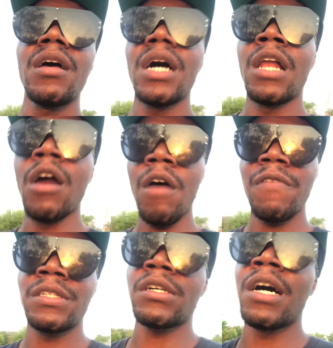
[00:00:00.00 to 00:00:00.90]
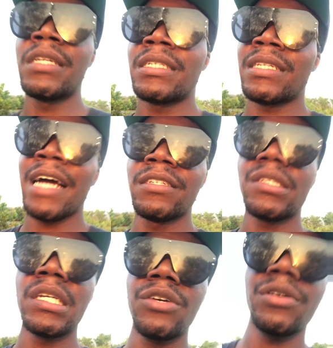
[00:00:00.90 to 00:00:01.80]
A lot of us understand
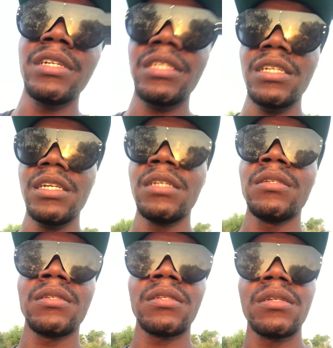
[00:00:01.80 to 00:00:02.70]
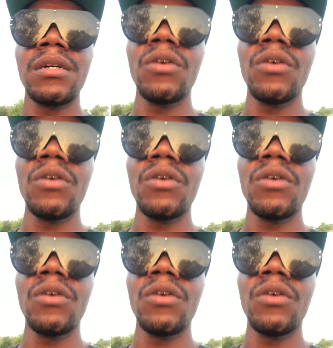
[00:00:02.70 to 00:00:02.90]
synchronicities,